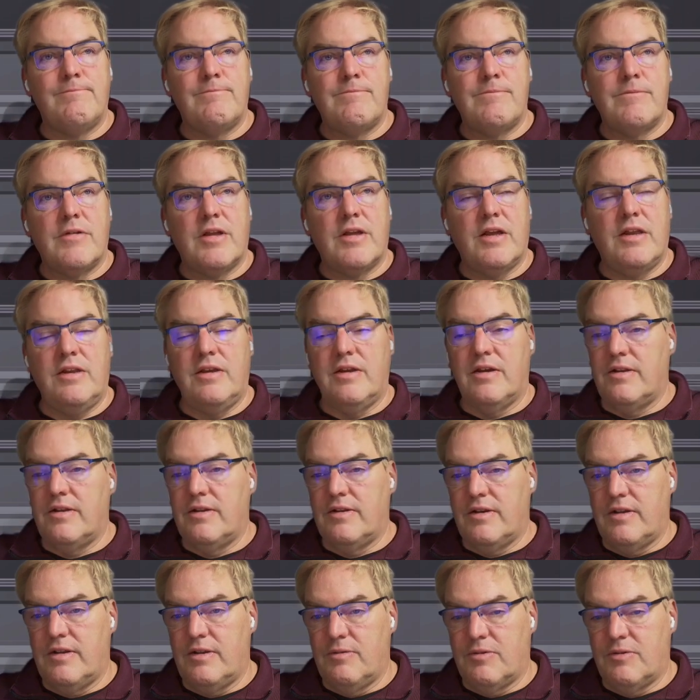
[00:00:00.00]

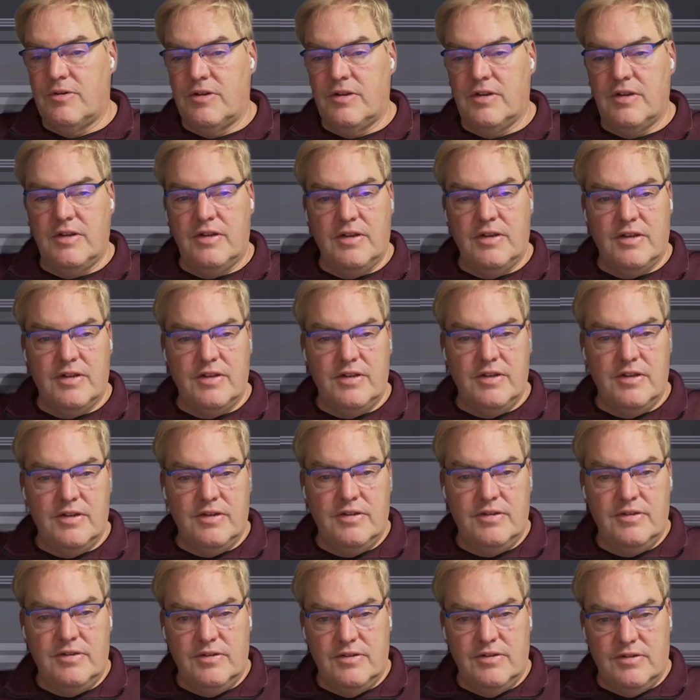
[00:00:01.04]
Anyone, any idea?
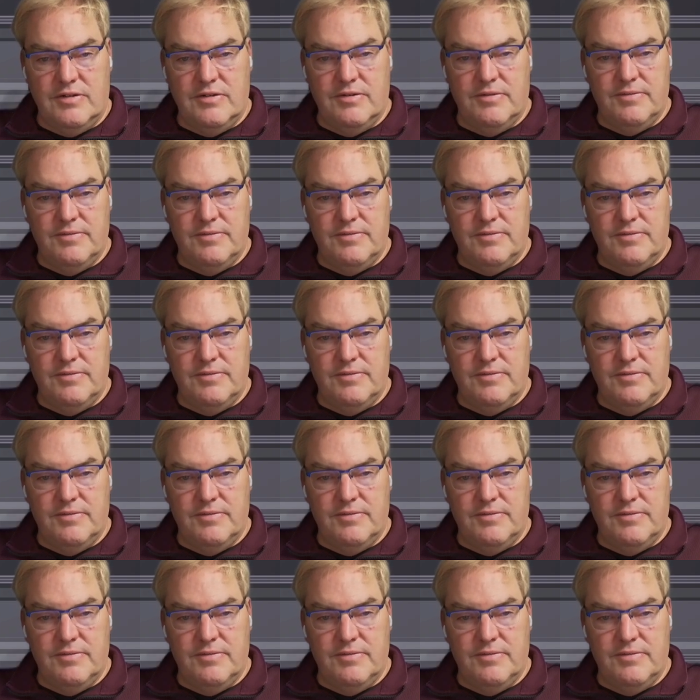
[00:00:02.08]
No.